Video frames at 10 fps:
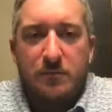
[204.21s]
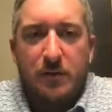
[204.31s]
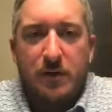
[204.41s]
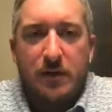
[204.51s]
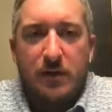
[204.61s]

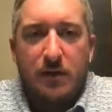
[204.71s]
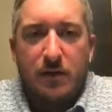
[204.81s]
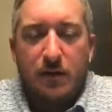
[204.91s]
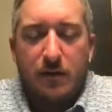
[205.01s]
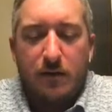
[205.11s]
but
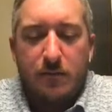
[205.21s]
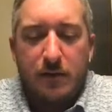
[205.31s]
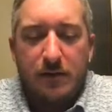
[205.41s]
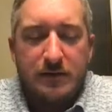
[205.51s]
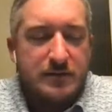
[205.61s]

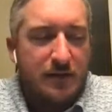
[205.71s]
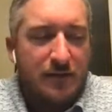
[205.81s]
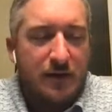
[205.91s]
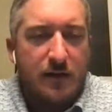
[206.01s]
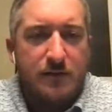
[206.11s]
at least not
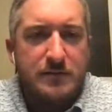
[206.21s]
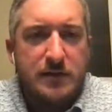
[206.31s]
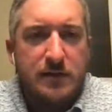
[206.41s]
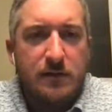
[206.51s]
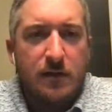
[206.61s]
that I have
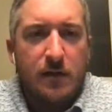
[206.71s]
seen.